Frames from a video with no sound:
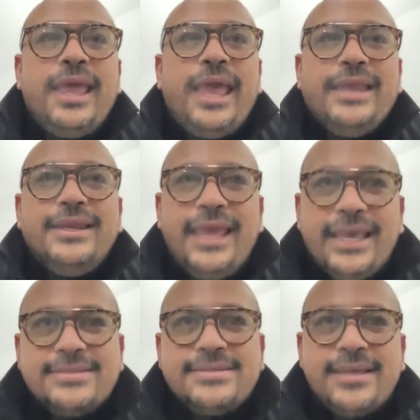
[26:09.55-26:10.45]
and an
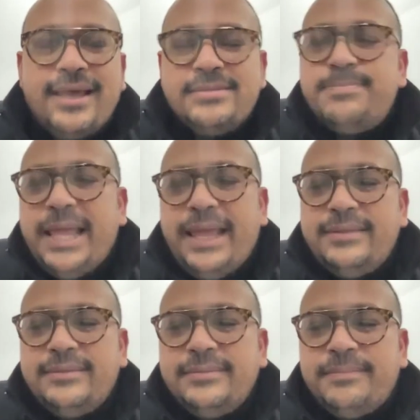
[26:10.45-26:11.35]
exercise plan.
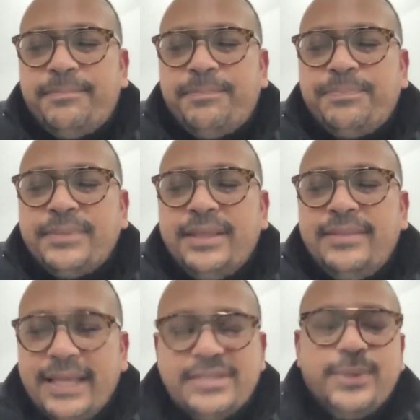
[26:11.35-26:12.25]

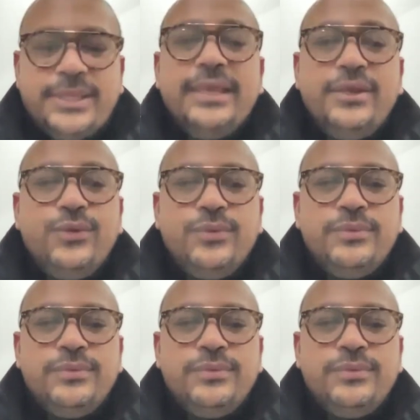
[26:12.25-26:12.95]
That's what they do.